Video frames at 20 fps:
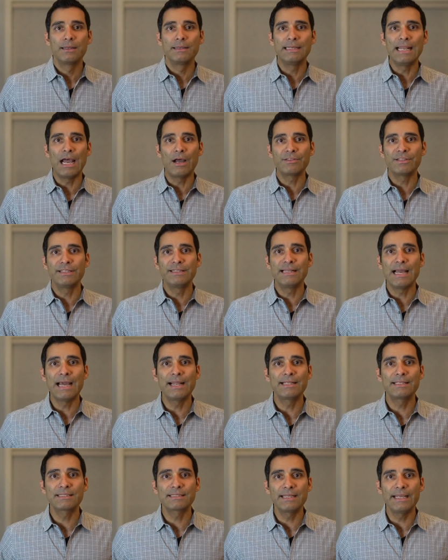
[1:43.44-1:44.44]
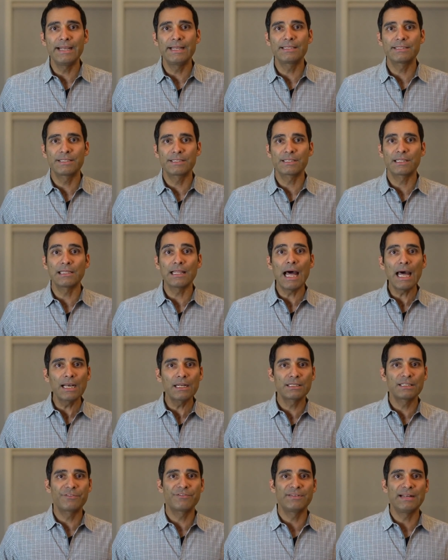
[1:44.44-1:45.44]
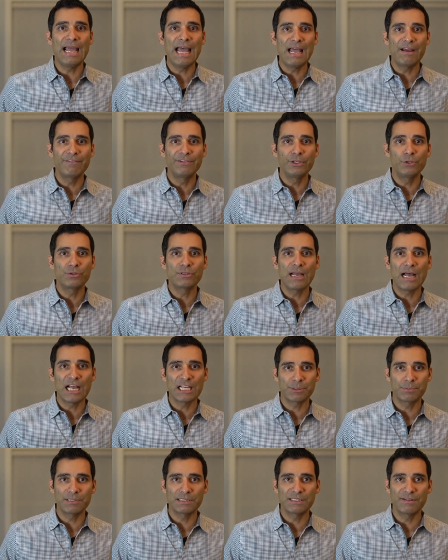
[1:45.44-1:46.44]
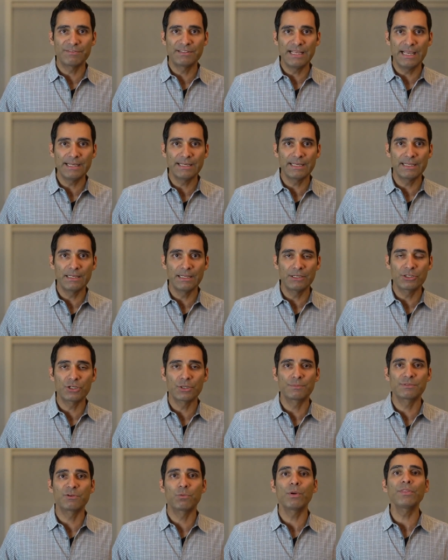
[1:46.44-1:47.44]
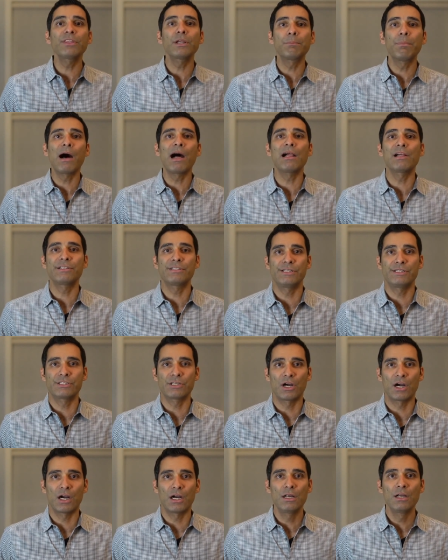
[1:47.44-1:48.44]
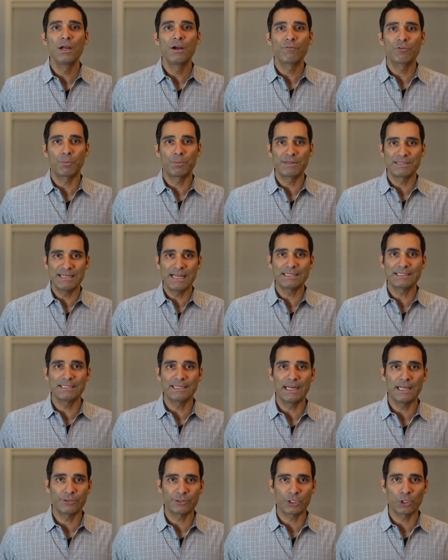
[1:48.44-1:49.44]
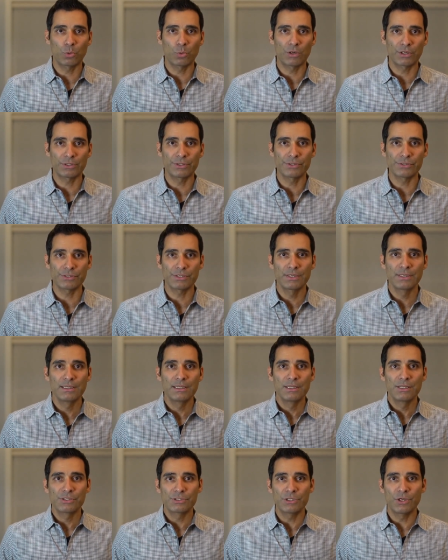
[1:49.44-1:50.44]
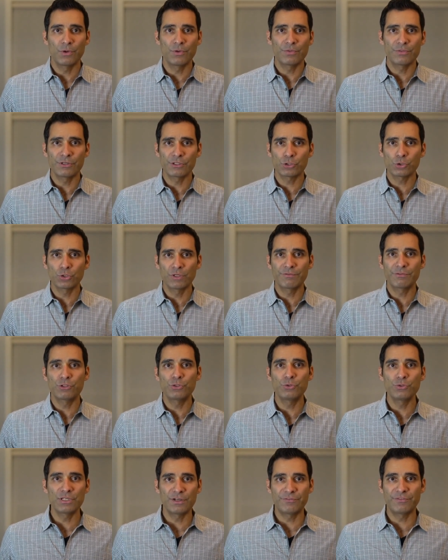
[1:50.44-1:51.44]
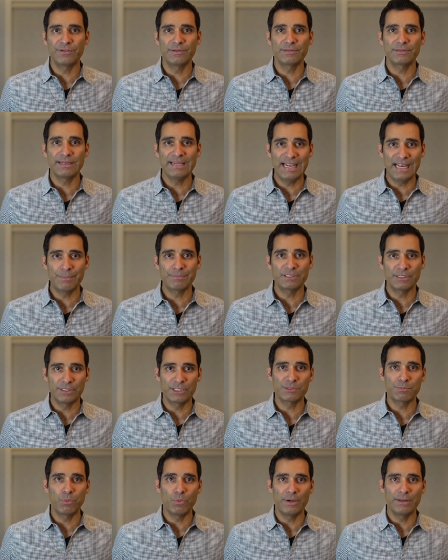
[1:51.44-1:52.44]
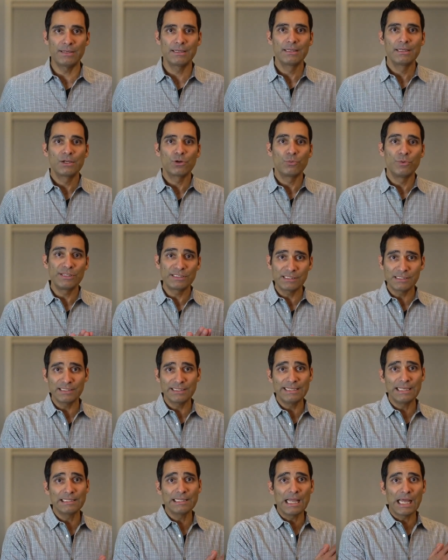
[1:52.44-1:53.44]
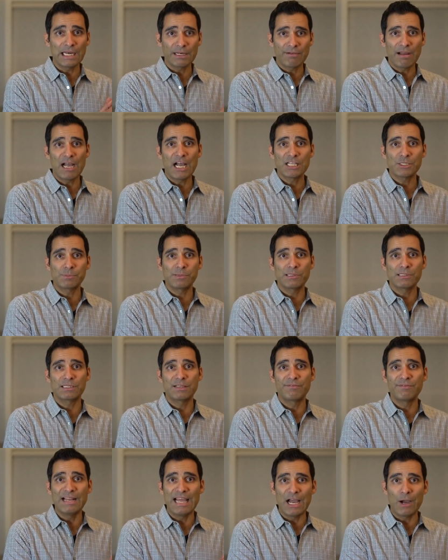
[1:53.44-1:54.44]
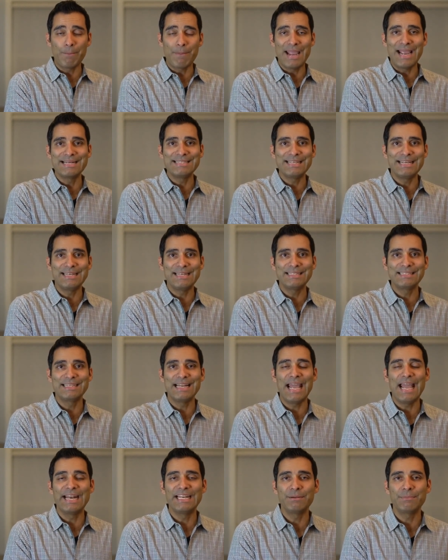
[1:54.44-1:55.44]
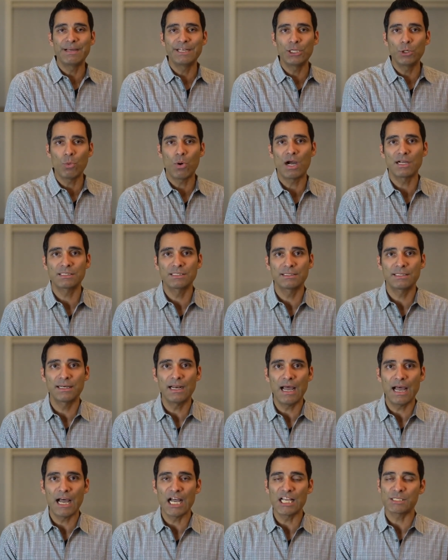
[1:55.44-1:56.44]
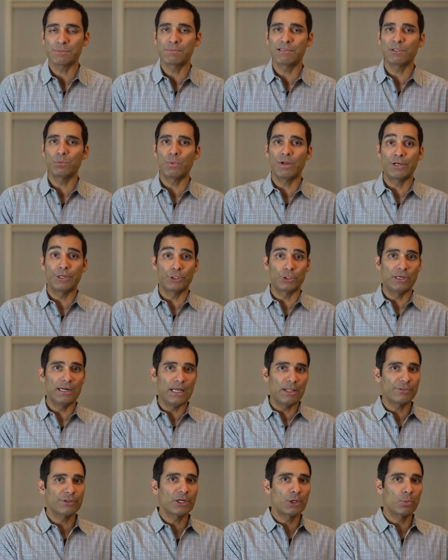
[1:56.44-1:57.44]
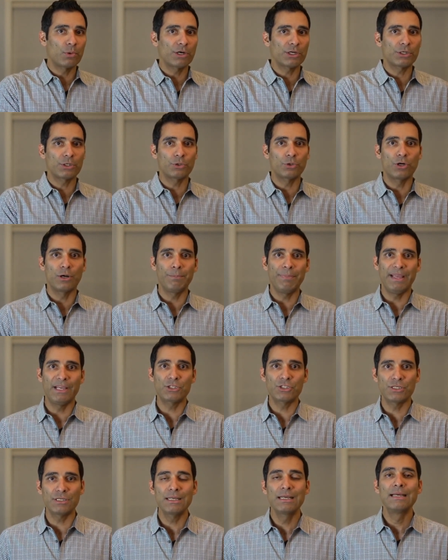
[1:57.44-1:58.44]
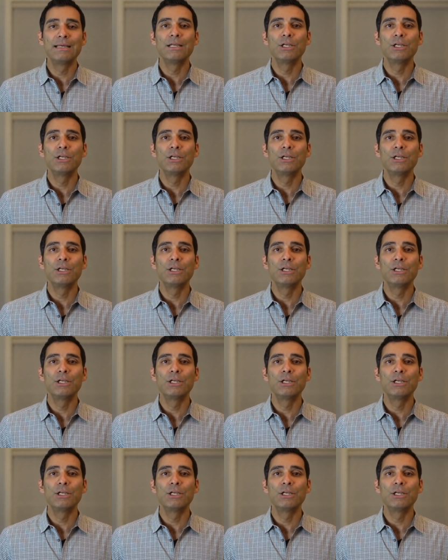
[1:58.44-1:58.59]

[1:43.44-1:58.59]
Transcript: Now, in the United States, there's a lot of different avenues hospitals have taken in terms of what their policies are for protecting healthcare workers. So there's sort of two different camps at this point. Recently, a lot of hospitals have now mandated that anybody who walks into the hospital, whether you're a healthcare worker or a patient,